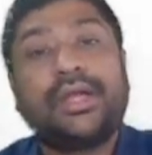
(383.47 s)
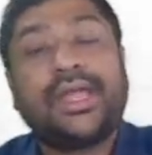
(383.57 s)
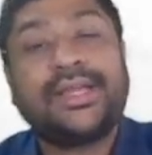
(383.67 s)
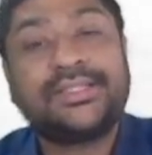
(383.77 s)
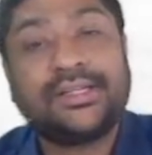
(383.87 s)

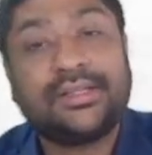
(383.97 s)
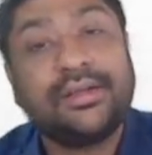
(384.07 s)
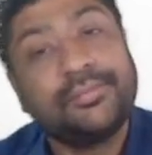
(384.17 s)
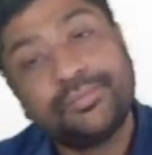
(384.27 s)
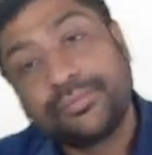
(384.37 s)
exit
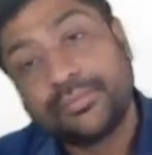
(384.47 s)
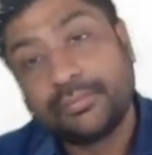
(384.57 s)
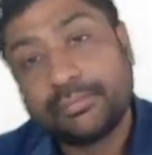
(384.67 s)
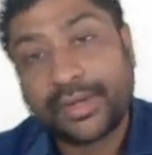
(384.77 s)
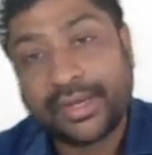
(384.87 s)
the
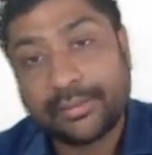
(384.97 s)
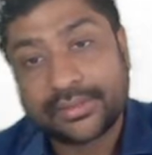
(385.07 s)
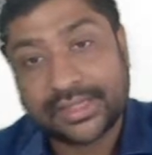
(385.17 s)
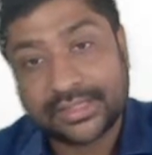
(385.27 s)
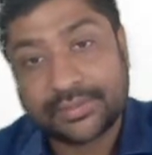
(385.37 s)
brain
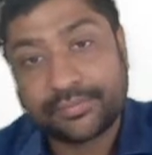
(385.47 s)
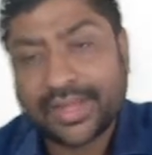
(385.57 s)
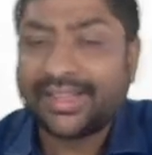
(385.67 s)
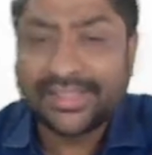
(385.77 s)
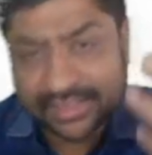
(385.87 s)
cells.
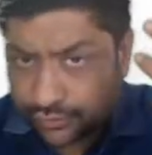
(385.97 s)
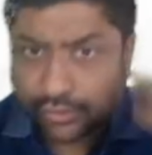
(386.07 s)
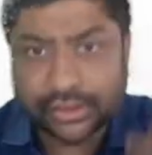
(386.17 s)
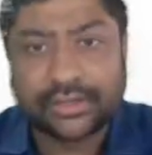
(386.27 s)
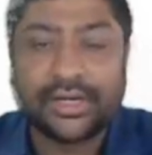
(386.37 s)
And this is for
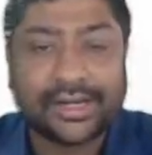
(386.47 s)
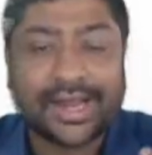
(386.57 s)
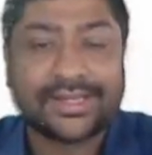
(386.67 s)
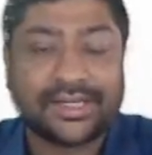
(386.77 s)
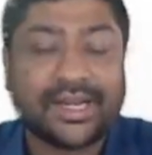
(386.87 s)
the
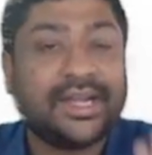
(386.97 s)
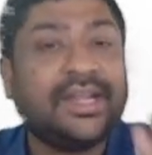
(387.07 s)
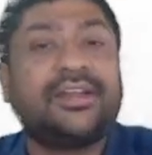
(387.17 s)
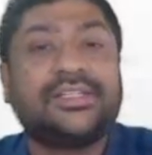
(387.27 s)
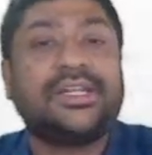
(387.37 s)
entire cell, any
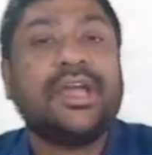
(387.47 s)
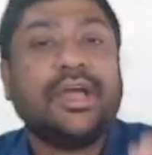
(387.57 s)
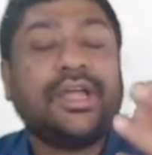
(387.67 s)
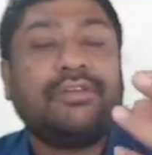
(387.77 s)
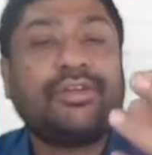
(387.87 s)
energy.
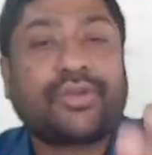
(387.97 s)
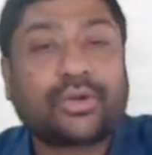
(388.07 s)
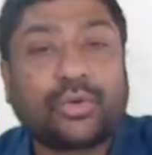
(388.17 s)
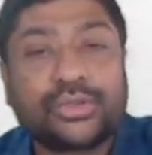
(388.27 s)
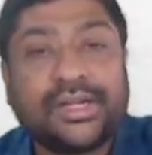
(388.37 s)
Even
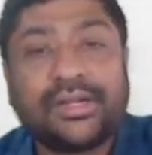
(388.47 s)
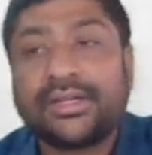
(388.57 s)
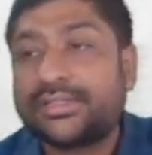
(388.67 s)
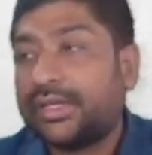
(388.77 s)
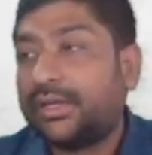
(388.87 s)
fructose
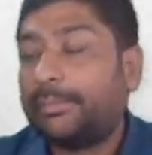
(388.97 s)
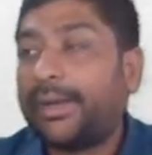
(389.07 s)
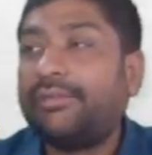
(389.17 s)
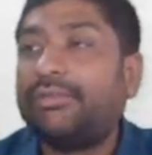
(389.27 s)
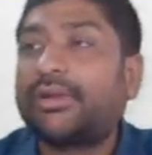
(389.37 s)
enters,
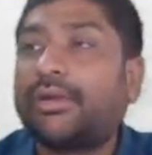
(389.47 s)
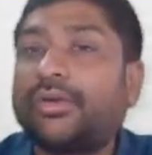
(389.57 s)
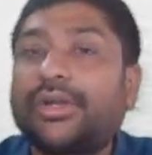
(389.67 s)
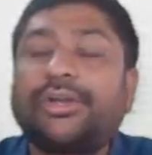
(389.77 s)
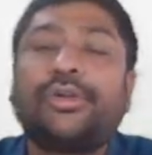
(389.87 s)
brain will
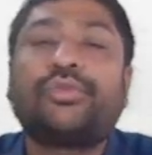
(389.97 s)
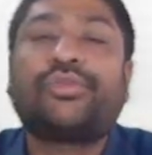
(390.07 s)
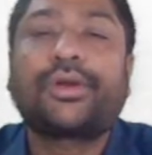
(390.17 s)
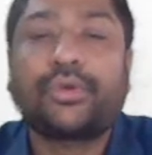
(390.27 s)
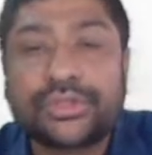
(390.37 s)
convert it into
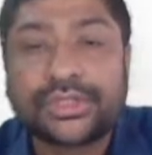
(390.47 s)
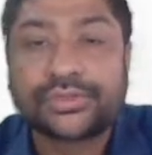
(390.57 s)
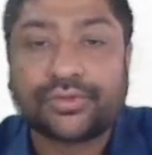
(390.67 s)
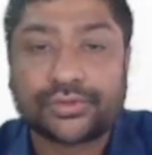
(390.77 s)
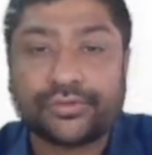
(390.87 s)
fructose
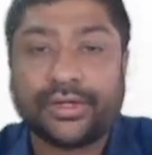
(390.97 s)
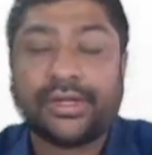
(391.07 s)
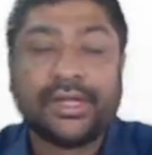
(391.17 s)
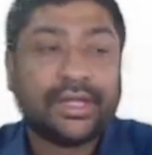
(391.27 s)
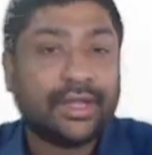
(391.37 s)
6-phosphate.
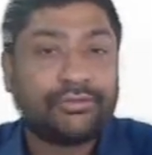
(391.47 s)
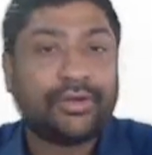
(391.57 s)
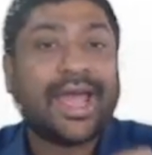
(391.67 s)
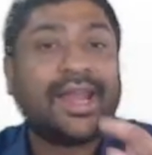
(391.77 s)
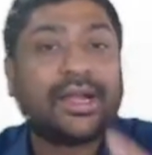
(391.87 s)
If
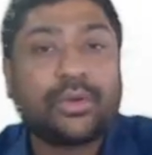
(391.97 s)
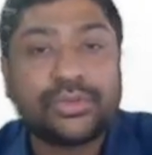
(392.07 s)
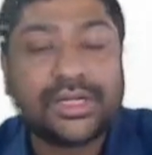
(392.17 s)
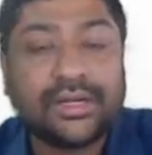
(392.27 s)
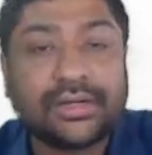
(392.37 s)

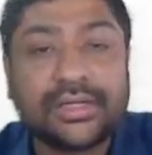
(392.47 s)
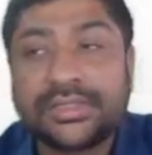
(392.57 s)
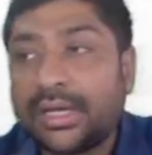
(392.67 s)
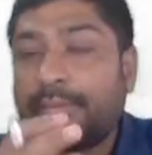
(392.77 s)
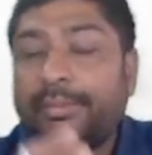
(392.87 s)
galactose enters,
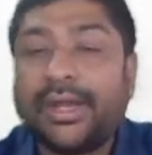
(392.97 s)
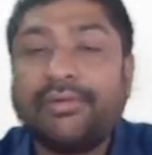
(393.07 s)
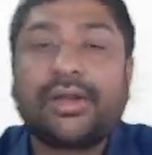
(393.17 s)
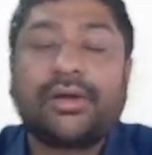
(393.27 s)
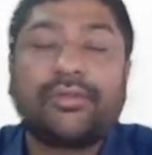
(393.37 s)
brain
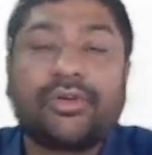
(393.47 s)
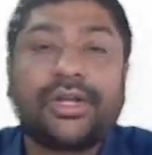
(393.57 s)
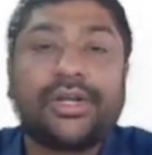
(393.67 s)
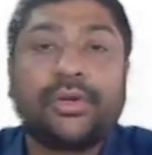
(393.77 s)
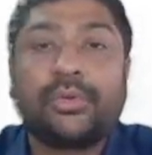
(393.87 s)
will convert
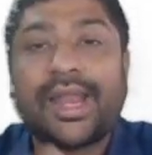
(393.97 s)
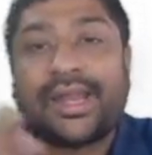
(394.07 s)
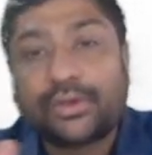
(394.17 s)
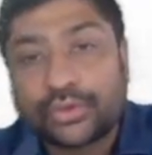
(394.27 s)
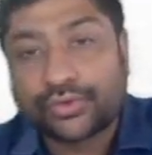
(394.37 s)
it into
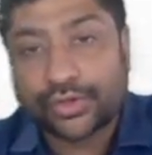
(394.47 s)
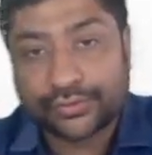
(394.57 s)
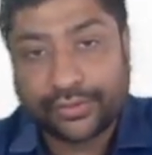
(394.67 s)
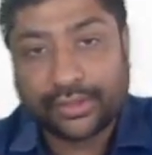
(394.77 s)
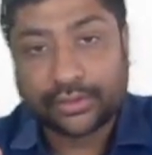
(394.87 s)
galactose
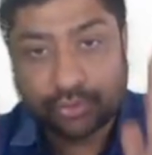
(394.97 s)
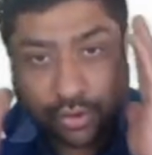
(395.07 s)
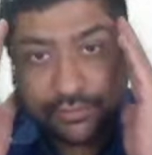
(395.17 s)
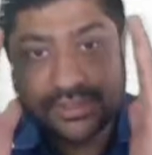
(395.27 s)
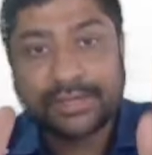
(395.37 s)
phosphate. So
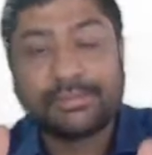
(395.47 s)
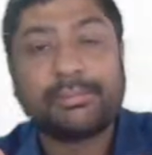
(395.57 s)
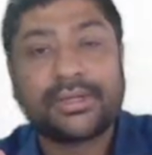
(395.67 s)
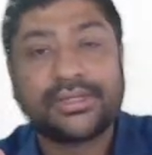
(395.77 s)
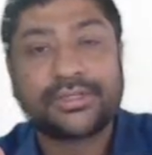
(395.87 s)
always
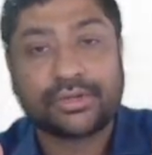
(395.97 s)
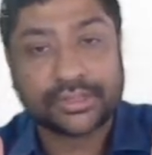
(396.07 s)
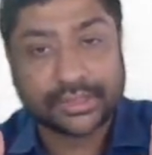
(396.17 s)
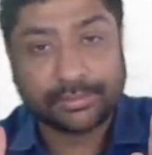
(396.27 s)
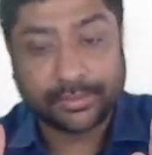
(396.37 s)
remember this
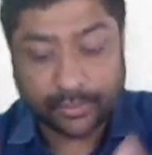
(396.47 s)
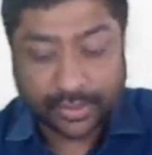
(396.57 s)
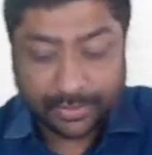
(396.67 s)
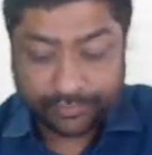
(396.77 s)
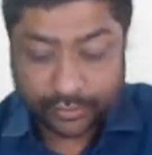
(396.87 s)
concept.
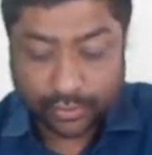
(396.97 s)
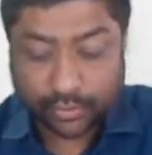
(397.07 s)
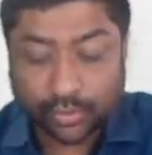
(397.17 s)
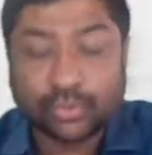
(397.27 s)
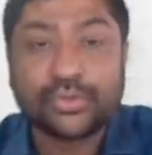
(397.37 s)
Okay. So
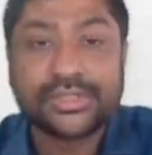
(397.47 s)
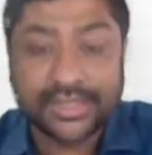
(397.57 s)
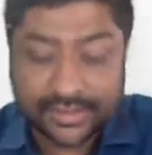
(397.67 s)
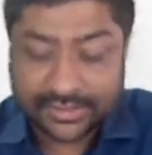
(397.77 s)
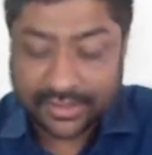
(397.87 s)
glucose
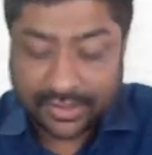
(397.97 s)
is